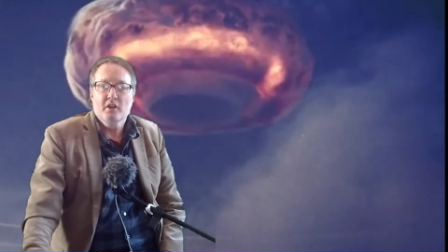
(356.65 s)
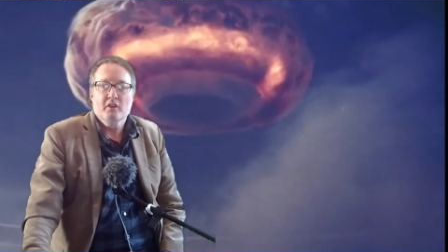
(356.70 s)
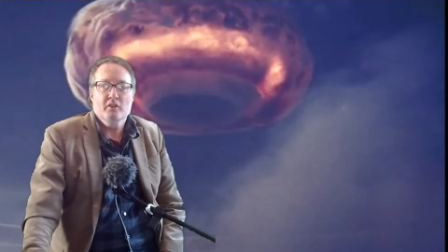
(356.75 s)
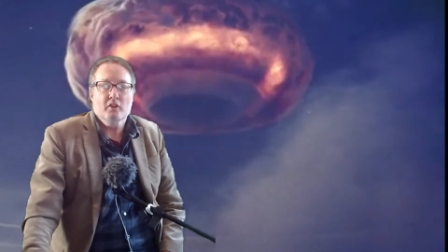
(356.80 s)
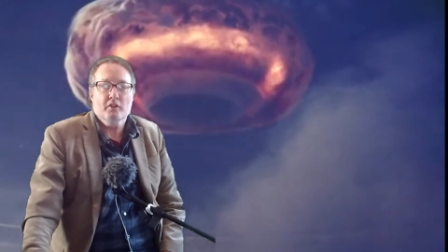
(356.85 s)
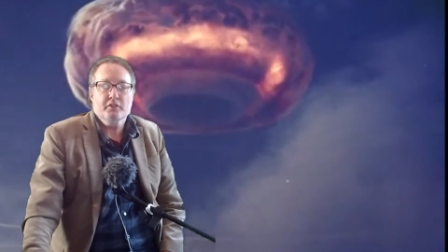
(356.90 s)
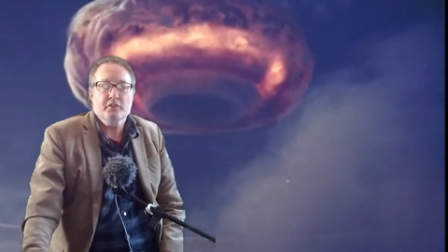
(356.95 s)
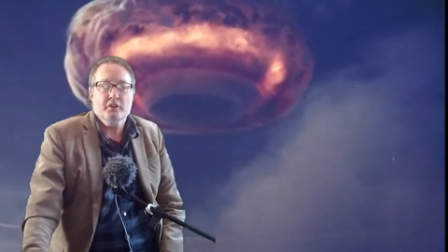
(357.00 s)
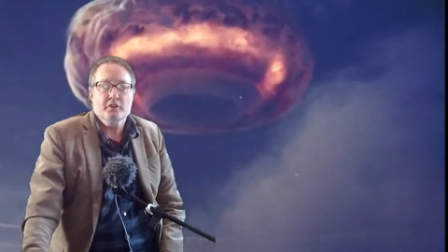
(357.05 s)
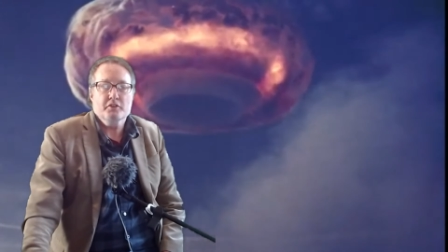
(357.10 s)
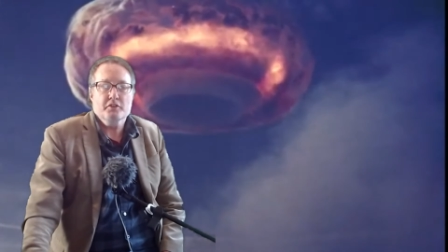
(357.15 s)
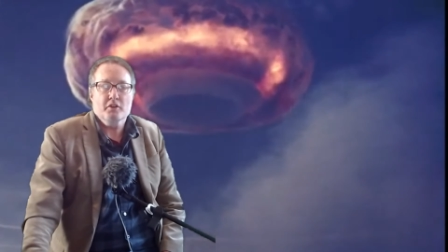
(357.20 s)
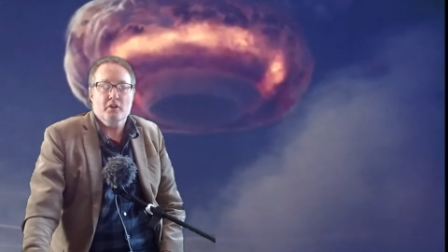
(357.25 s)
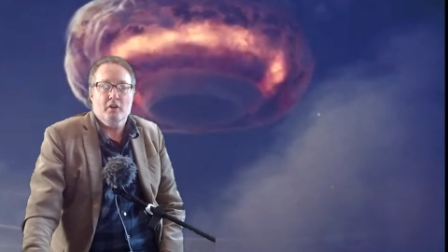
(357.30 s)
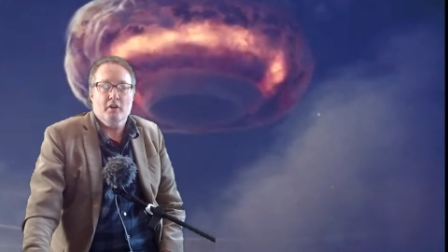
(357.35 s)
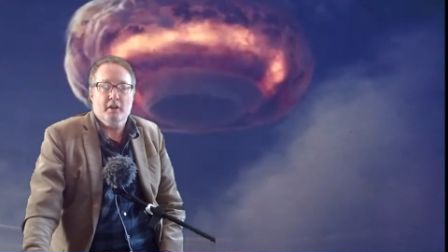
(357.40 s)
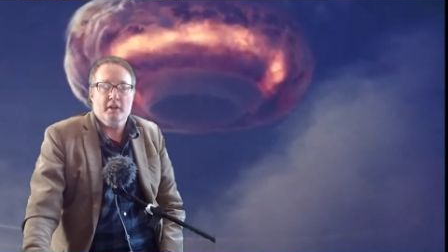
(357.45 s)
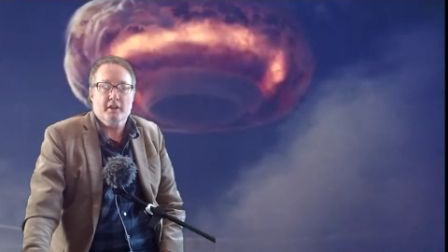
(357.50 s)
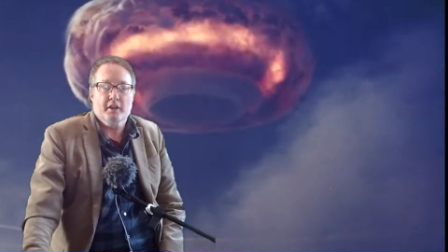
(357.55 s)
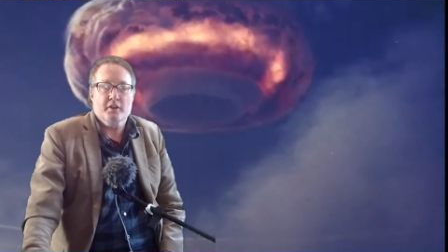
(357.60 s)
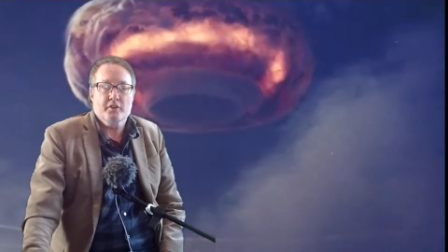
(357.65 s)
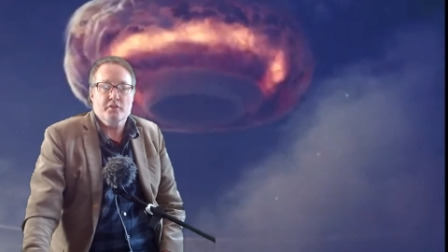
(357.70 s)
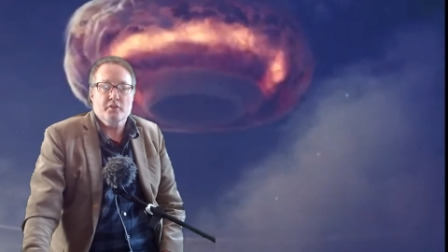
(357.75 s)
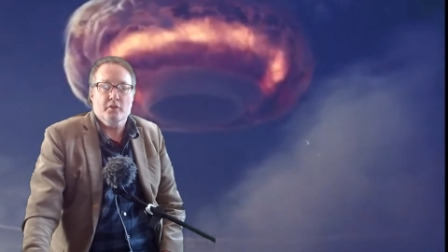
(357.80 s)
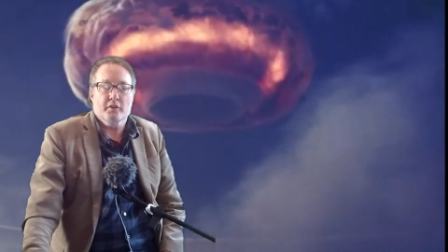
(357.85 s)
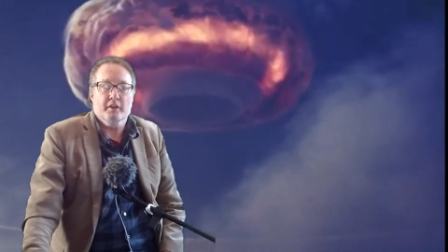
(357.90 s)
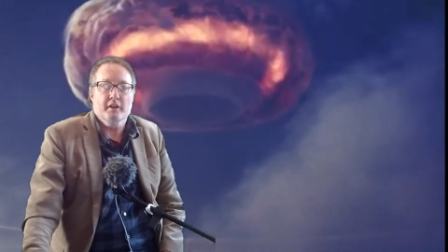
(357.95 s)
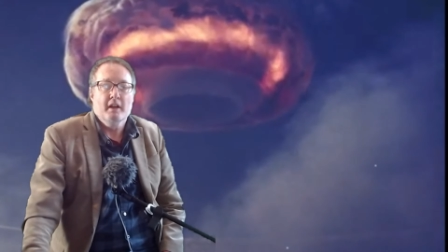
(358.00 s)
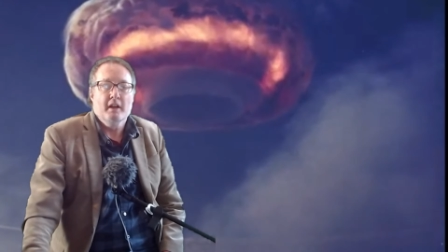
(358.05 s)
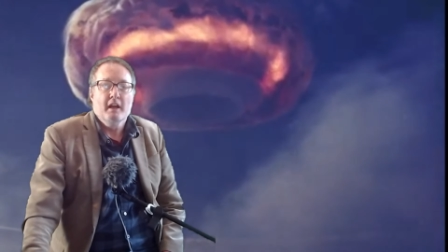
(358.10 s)
not the entire
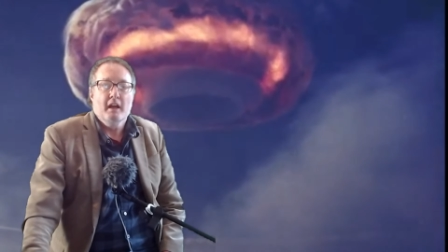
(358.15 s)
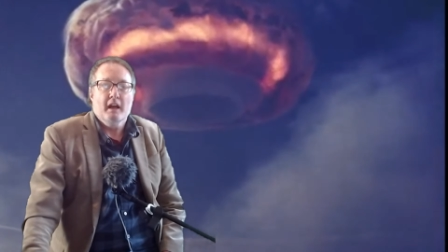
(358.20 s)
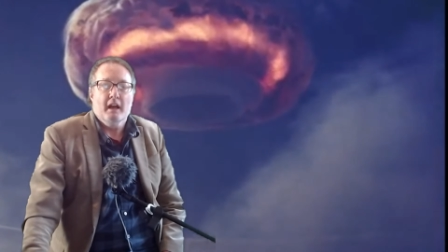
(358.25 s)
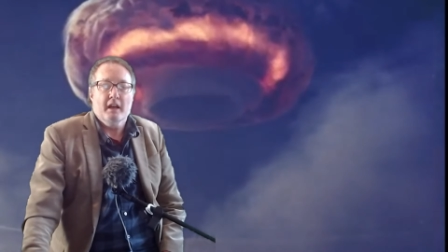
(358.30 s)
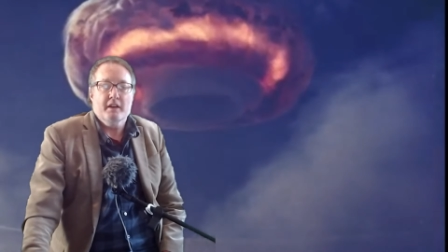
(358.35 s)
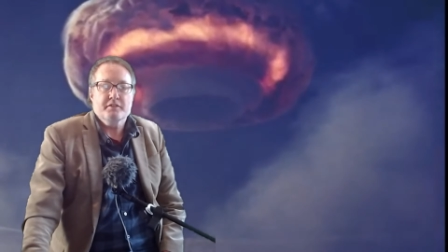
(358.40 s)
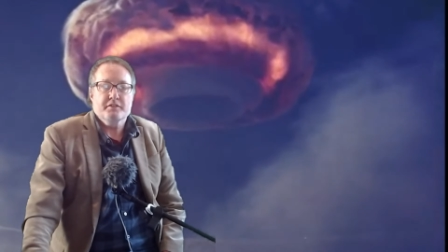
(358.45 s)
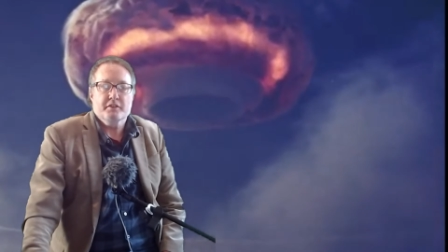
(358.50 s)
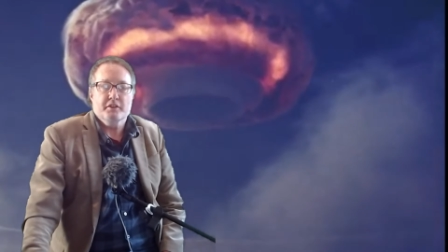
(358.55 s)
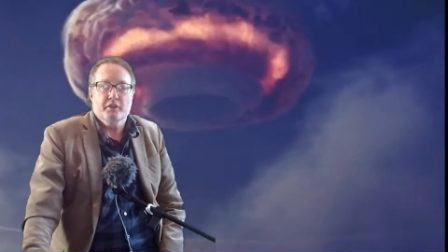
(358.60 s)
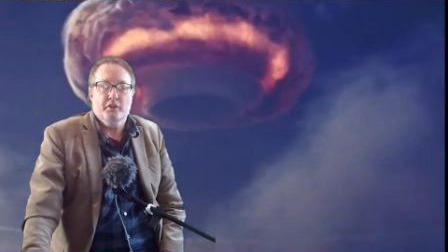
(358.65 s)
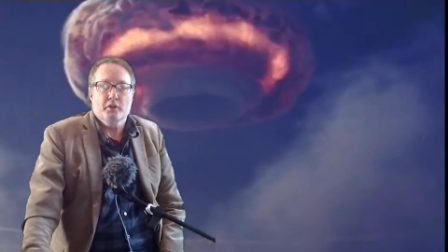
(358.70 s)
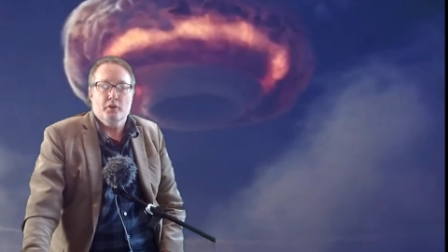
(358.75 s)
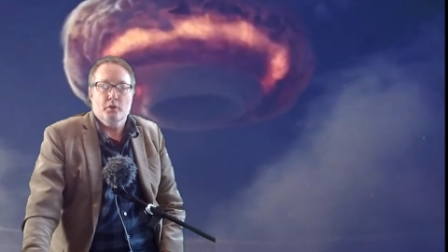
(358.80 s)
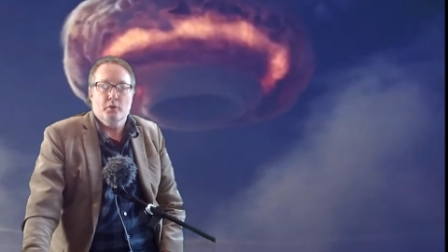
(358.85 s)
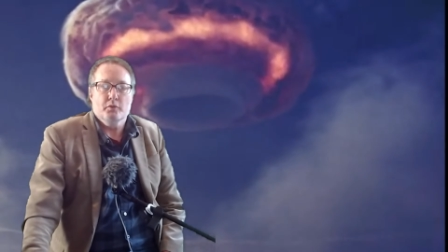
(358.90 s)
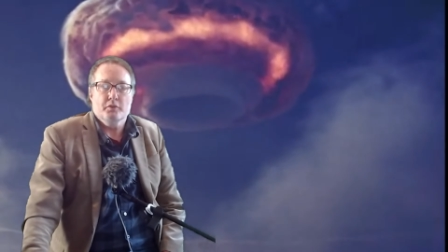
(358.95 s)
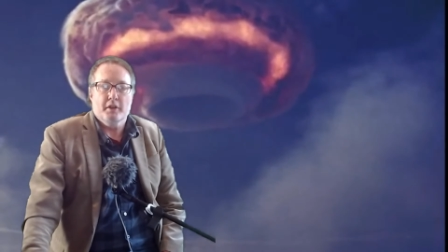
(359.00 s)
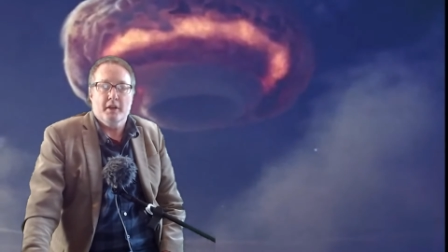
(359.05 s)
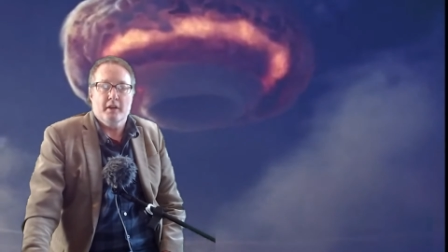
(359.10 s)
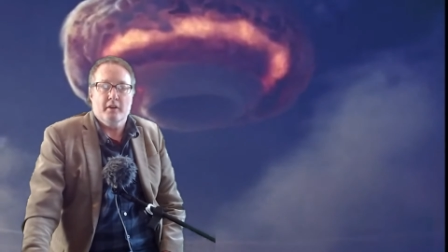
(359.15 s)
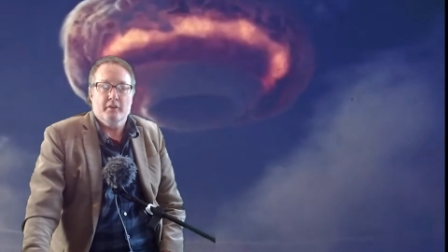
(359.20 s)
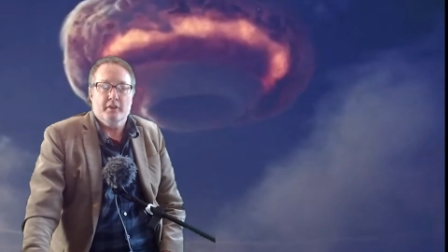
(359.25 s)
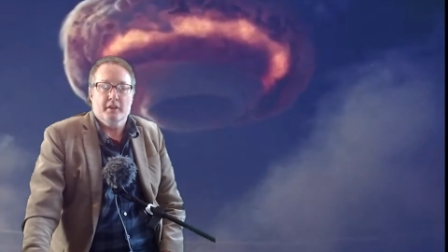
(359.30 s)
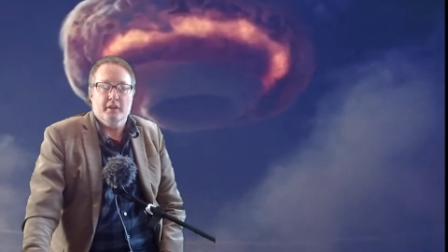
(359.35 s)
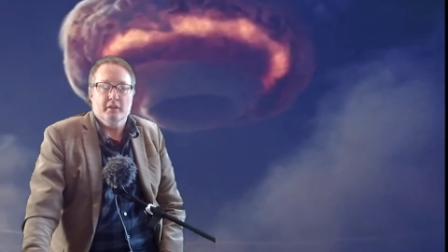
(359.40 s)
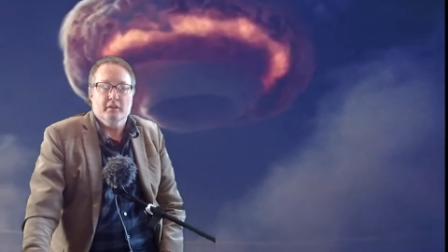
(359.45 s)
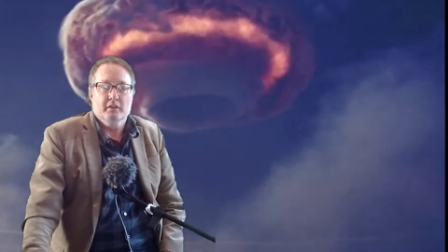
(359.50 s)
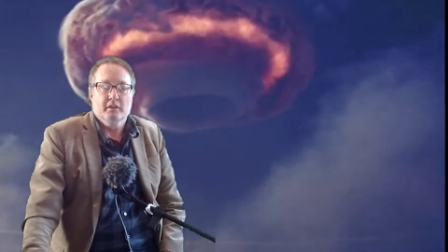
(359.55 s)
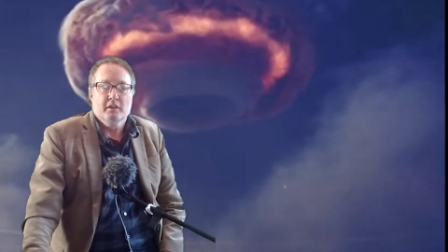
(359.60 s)
country, as did Hugh
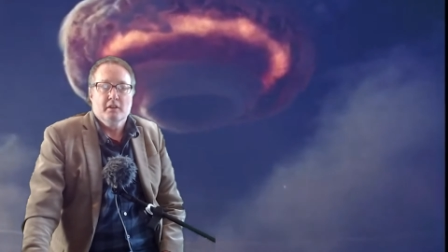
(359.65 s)
Downing.